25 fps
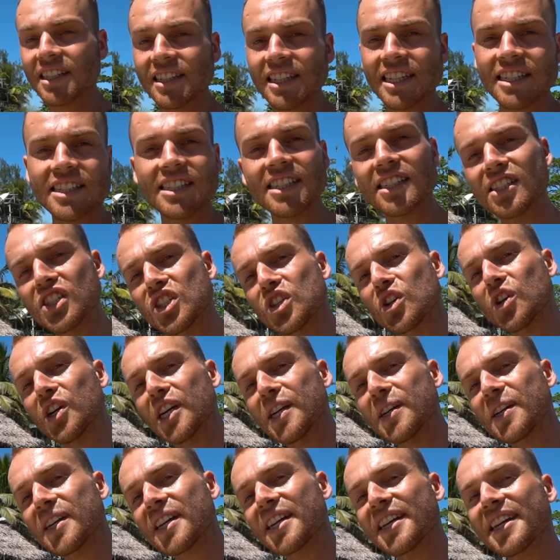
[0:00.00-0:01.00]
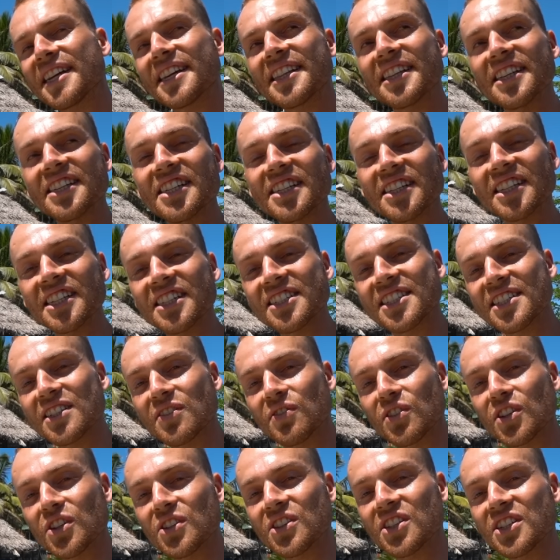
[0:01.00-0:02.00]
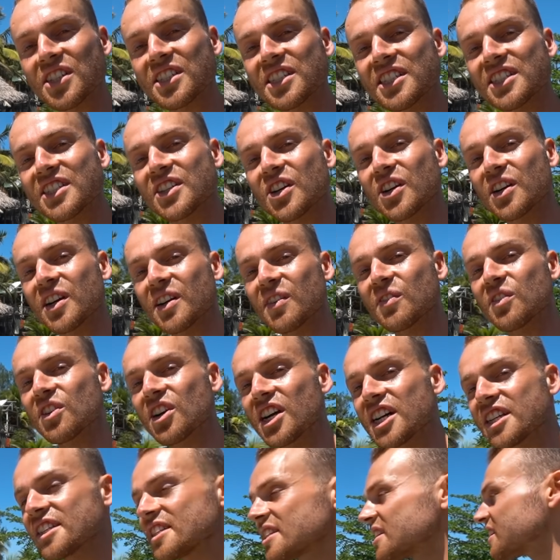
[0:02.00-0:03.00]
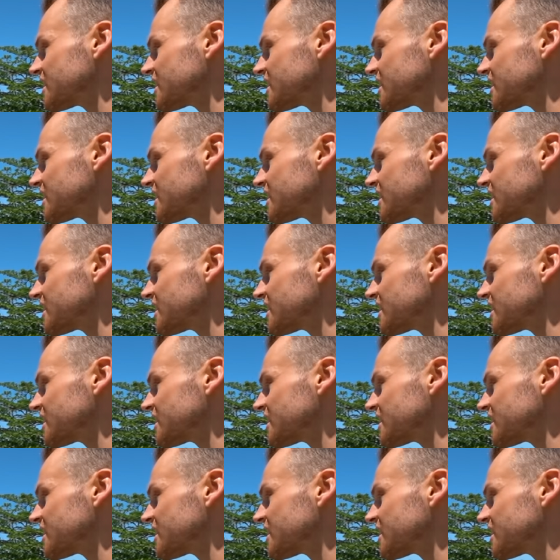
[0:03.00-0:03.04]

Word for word: let's enjoy the delicious food that she's cooking for us